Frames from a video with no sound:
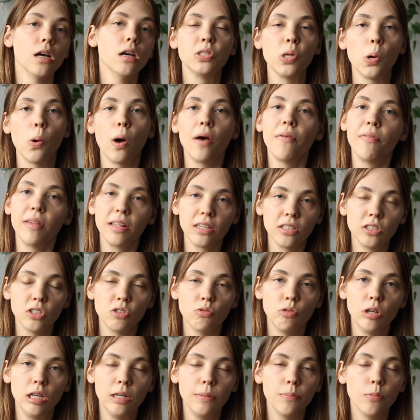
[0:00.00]
So I think this
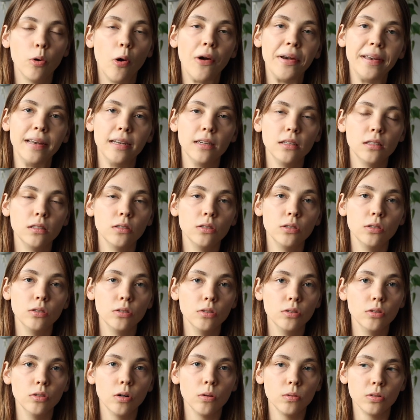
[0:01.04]
is really important
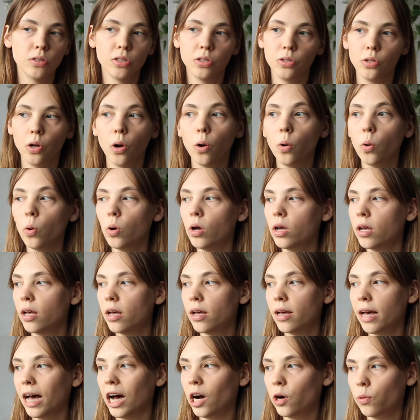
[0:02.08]
to also know
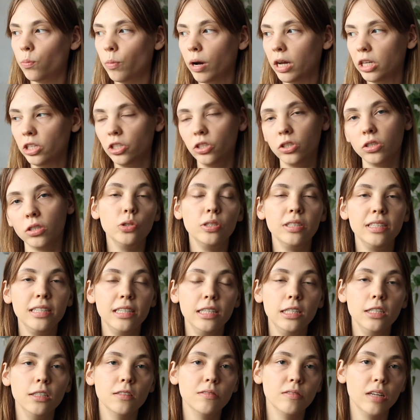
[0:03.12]
how much your
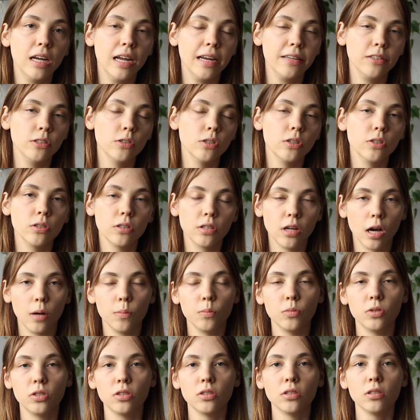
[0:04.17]
teeth and your
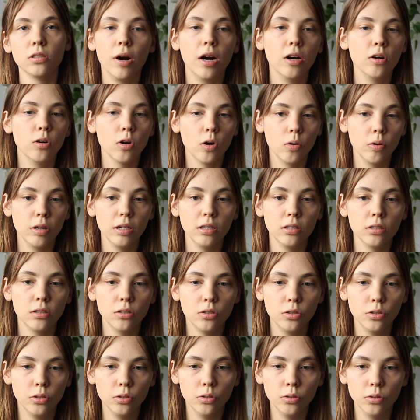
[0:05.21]
gums are going
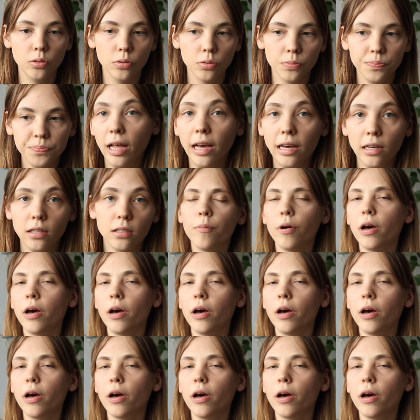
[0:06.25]
to like.